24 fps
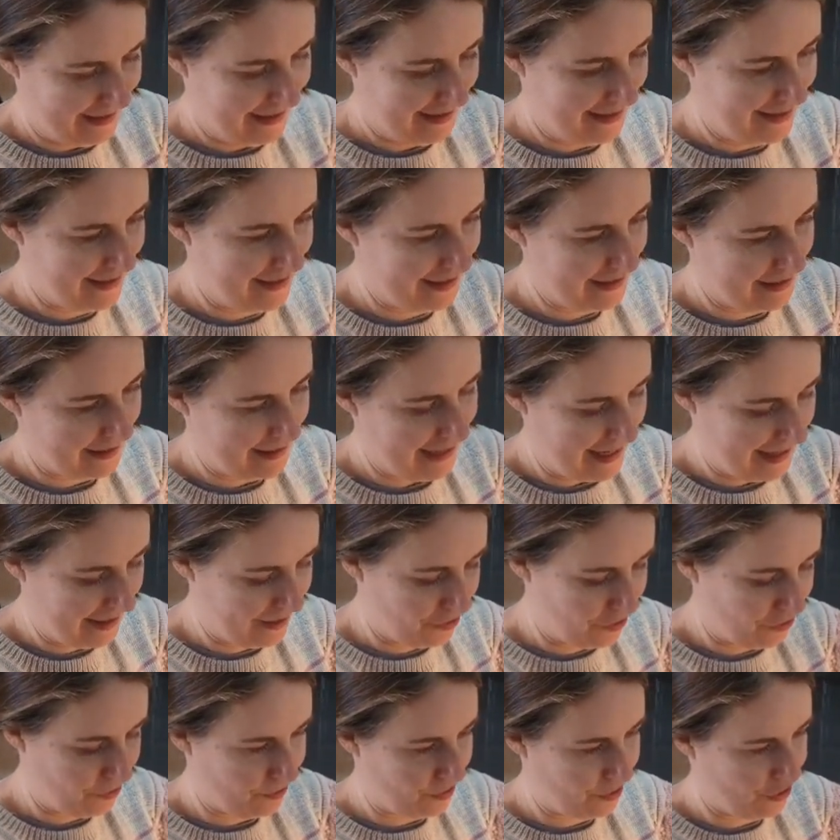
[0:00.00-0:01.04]
Nice
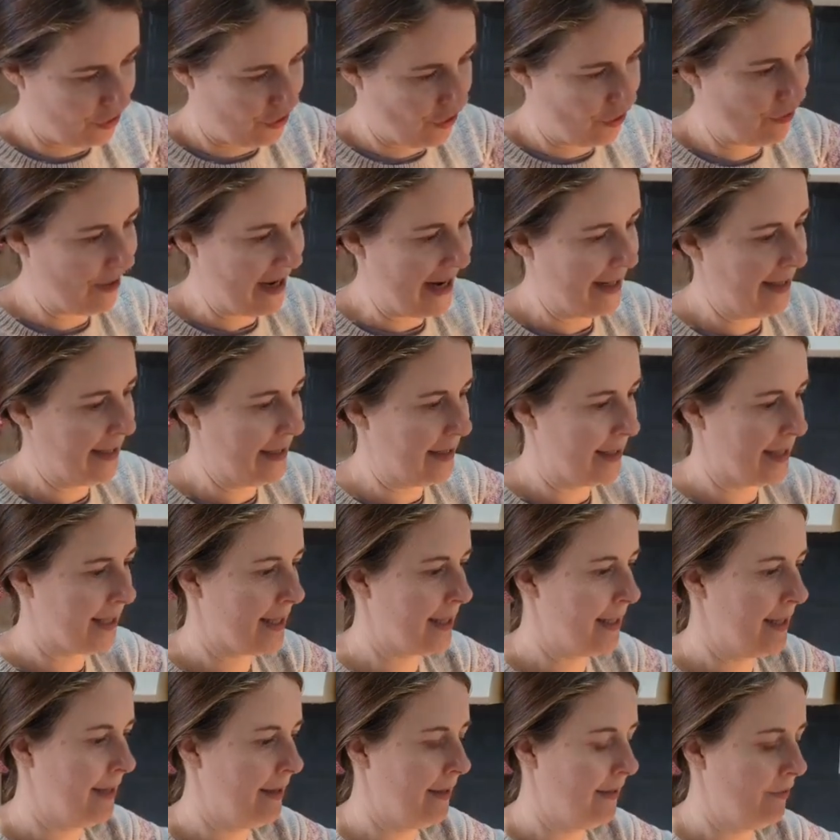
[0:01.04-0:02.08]
actual
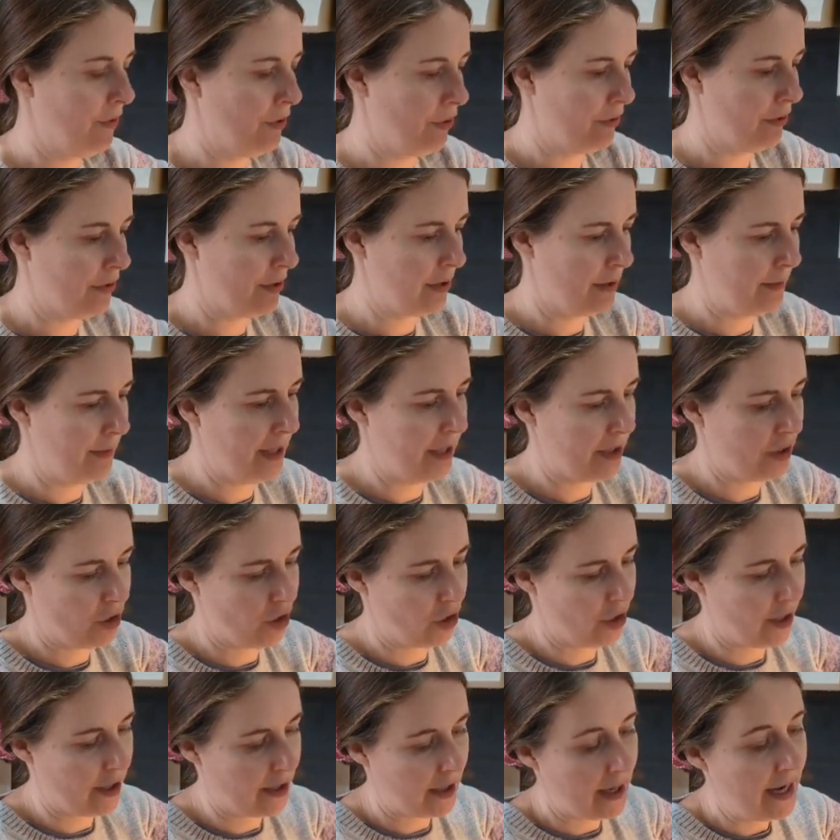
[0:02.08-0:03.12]
strands of Jerusalem
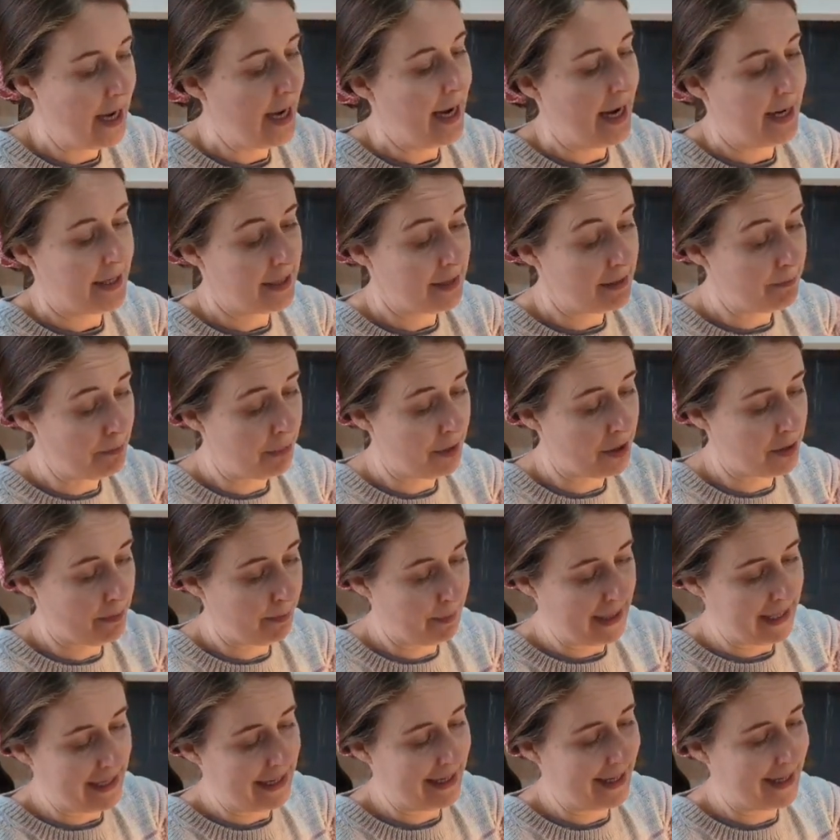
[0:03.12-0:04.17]
artichoke. I didn't bother
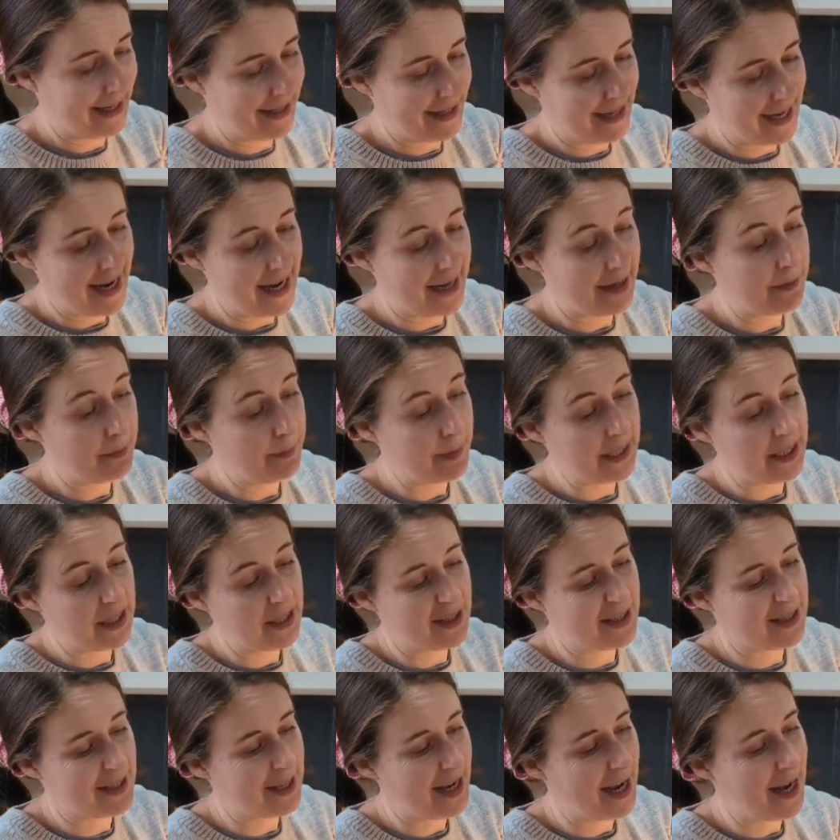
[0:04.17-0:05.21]
peeling in the end
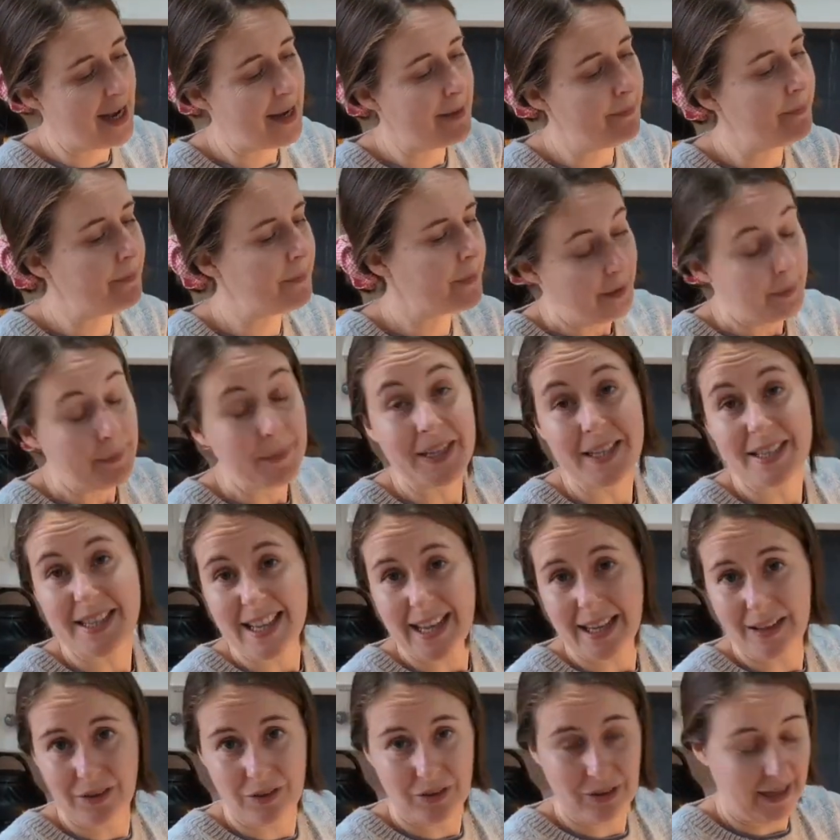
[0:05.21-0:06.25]
because
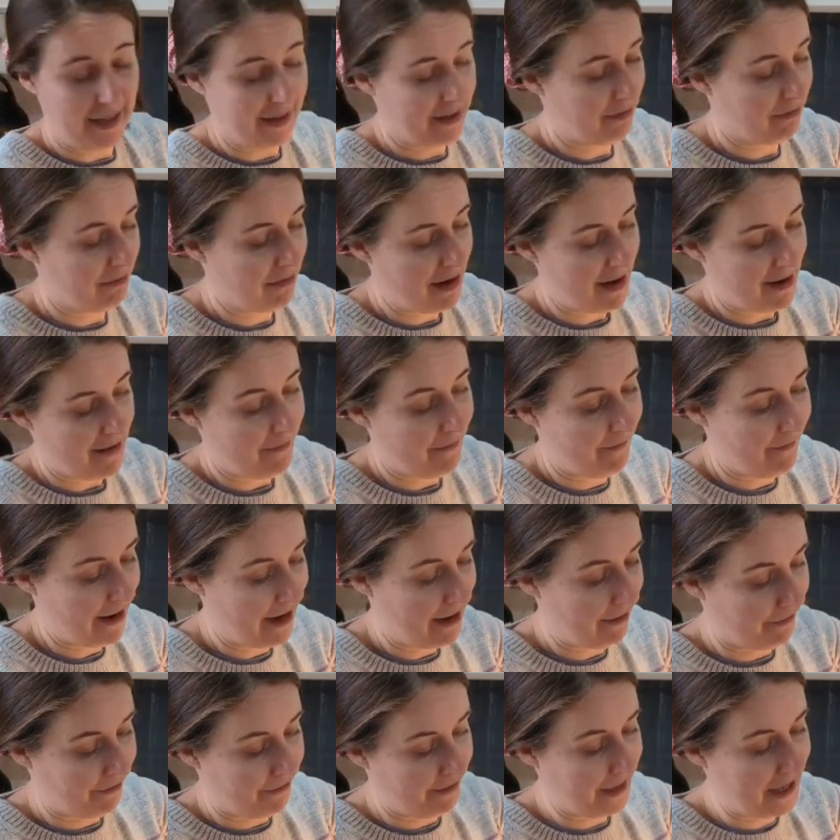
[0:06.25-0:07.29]
that looked like a right
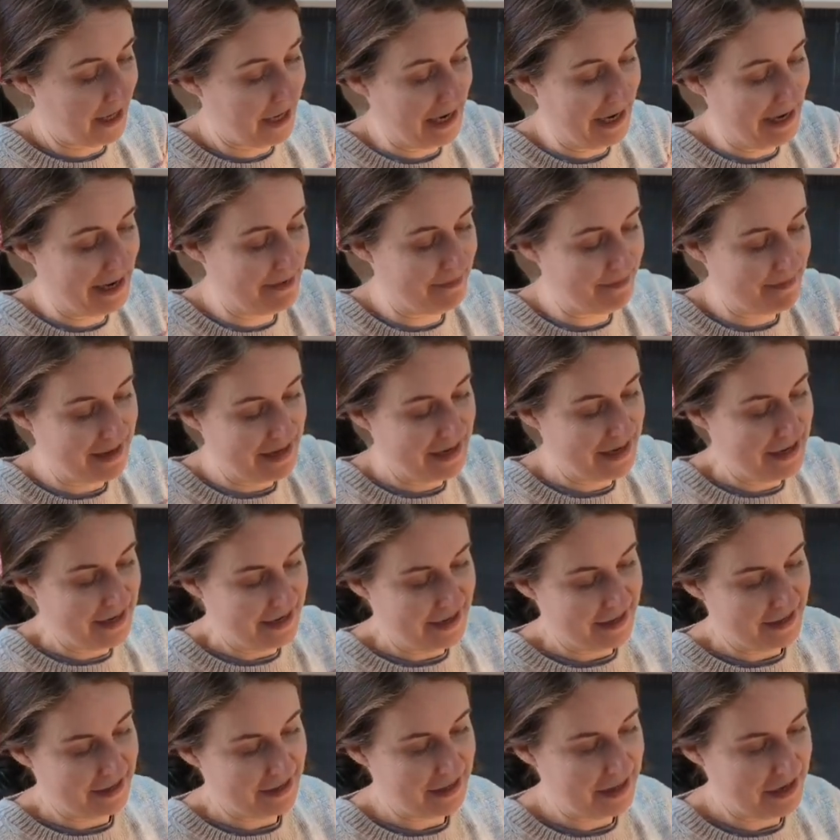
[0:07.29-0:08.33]
faff.
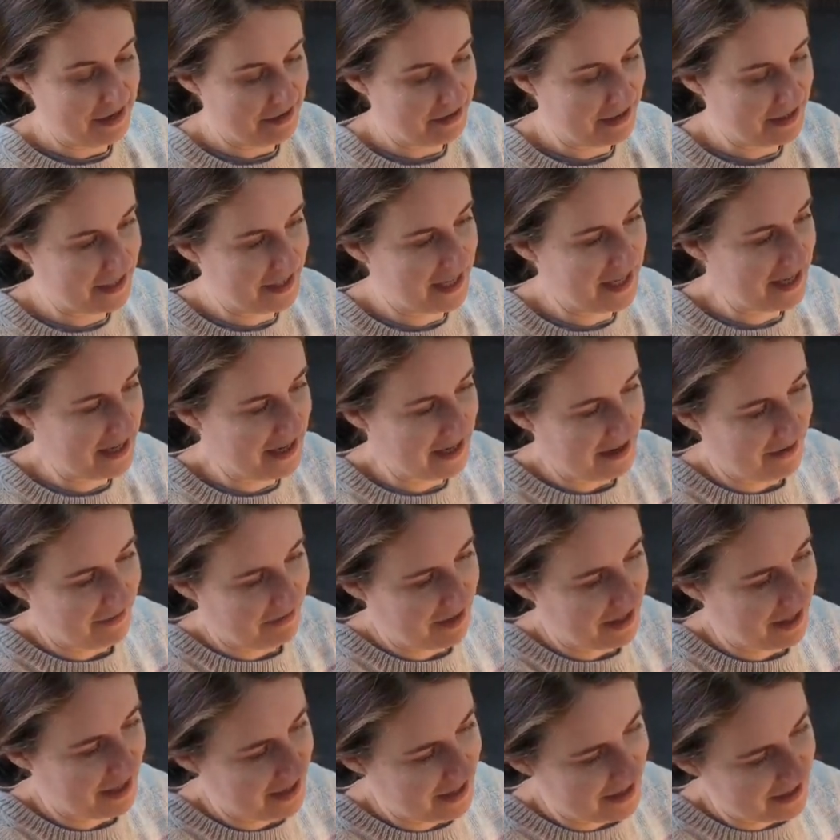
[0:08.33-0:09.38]
So skin and
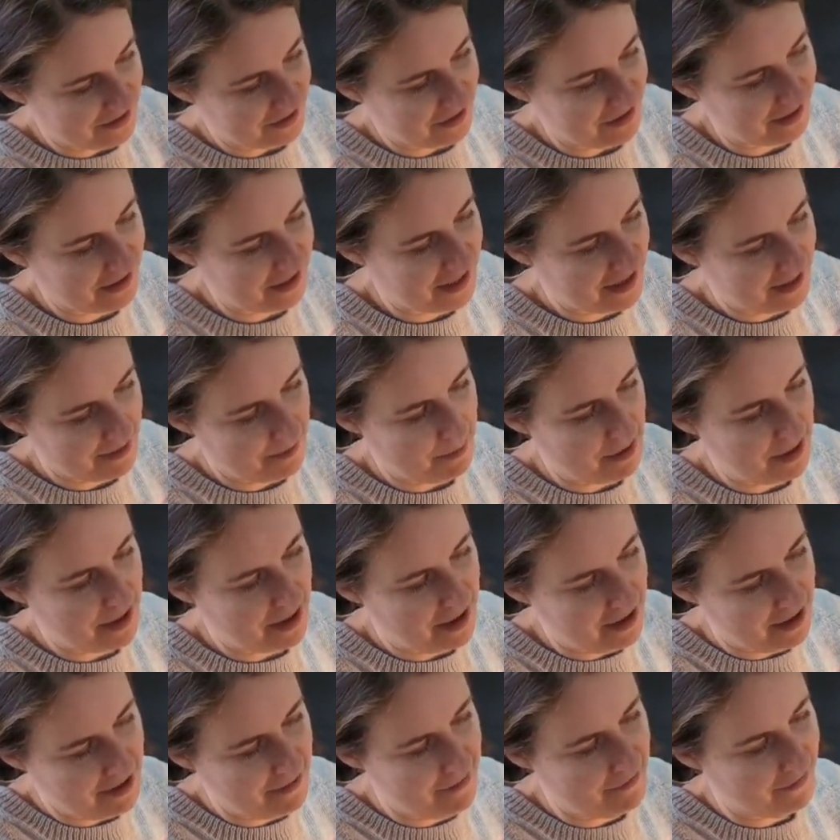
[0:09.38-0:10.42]
everything has gone in, but
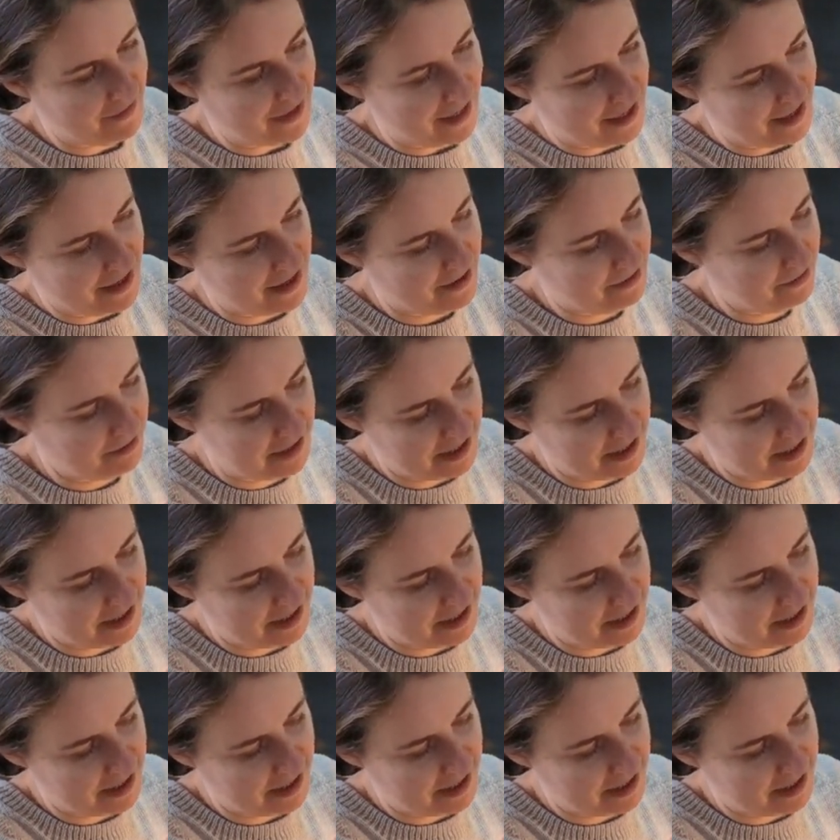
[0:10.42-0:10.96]
hopefully no